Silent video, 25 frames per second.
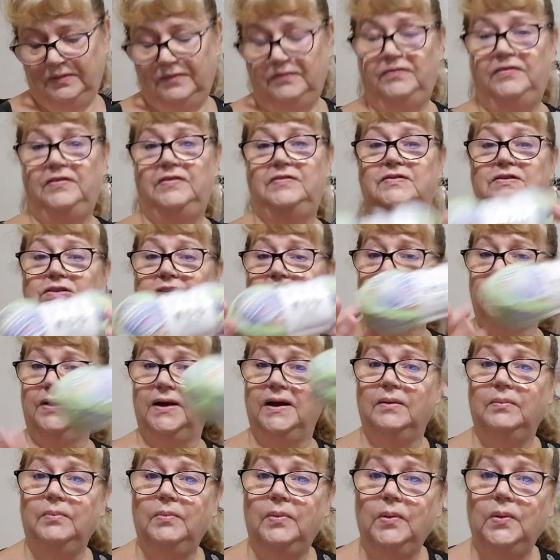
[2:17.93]
50
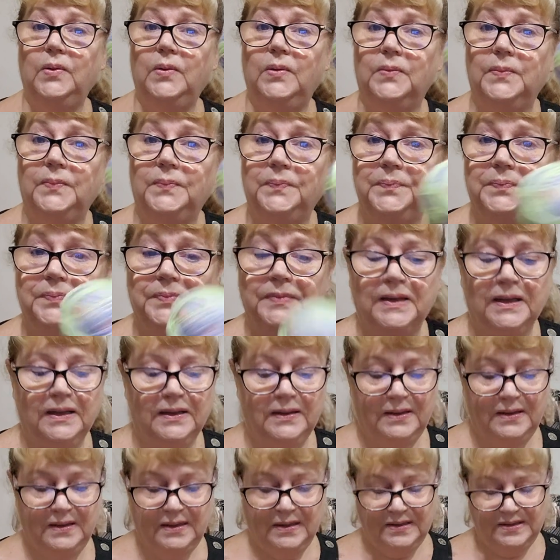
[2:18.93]
gram ball.
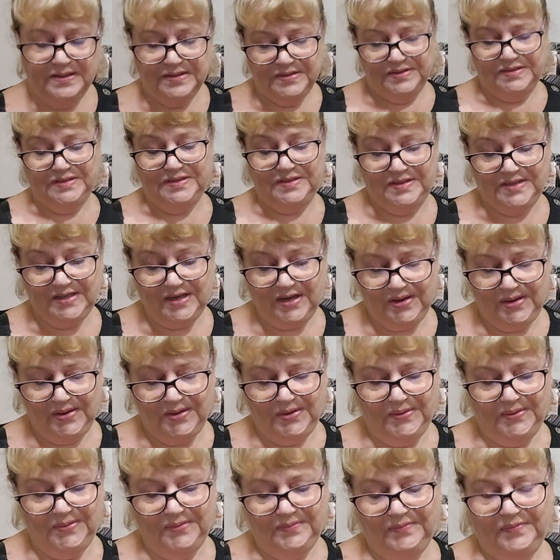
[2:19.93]

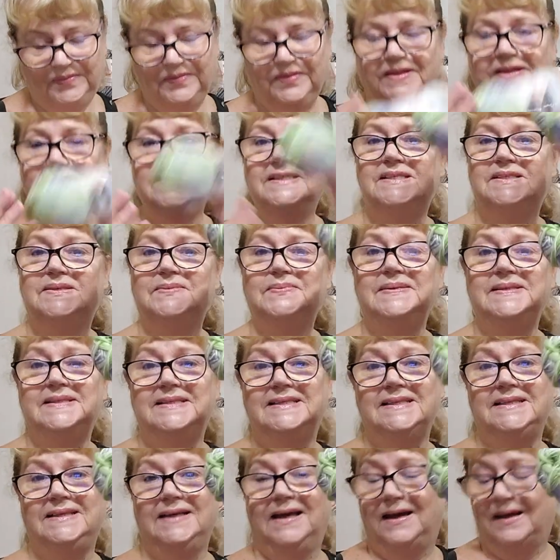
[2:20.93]
So this was
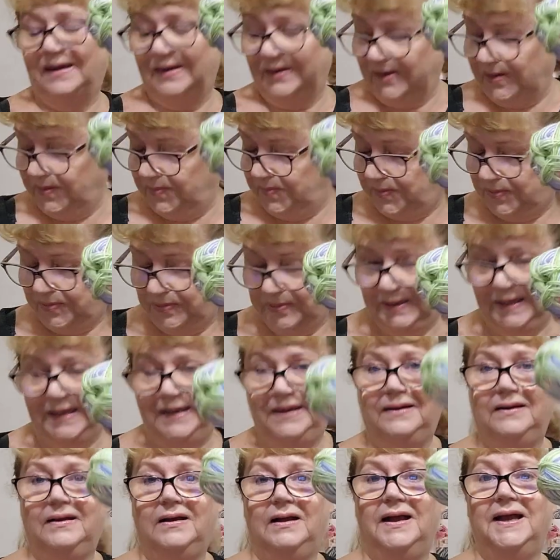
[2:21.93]
the yarn I pulled
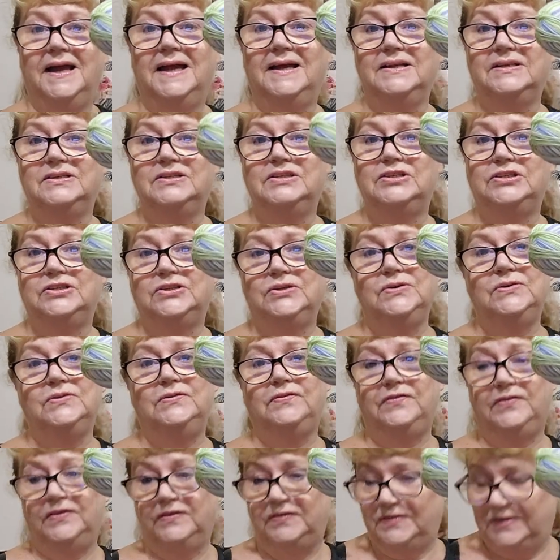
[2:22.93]
out. I had two
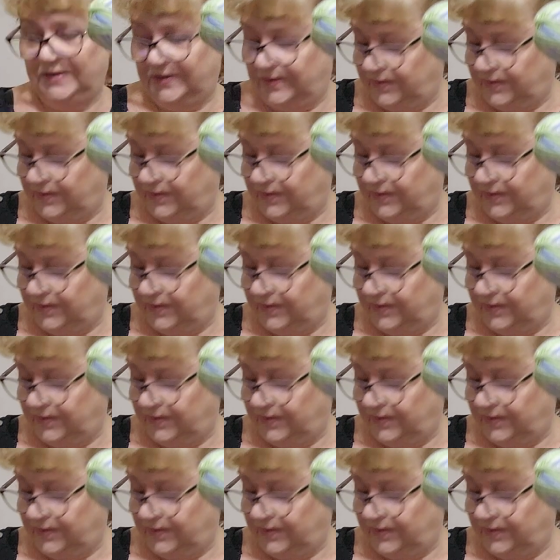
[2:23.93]
50